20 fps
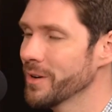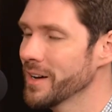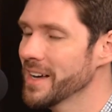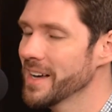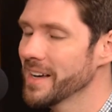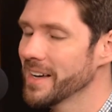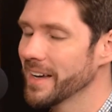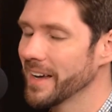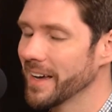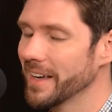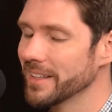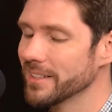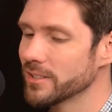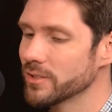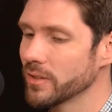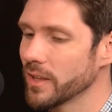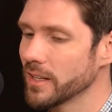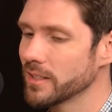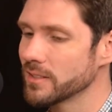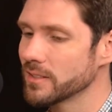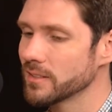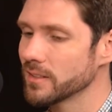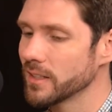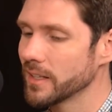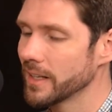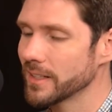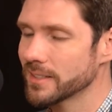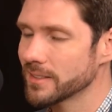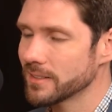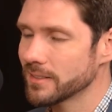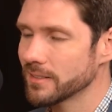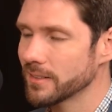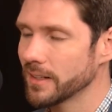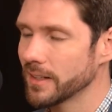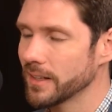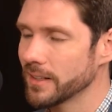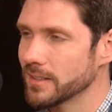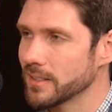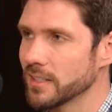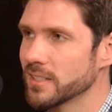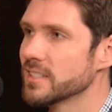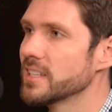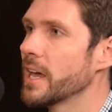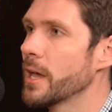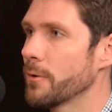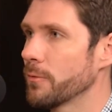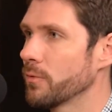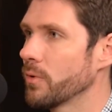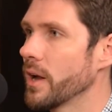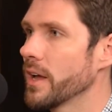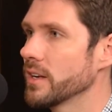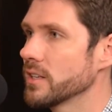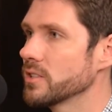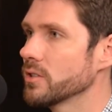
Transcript: and so it's unsafe, right? So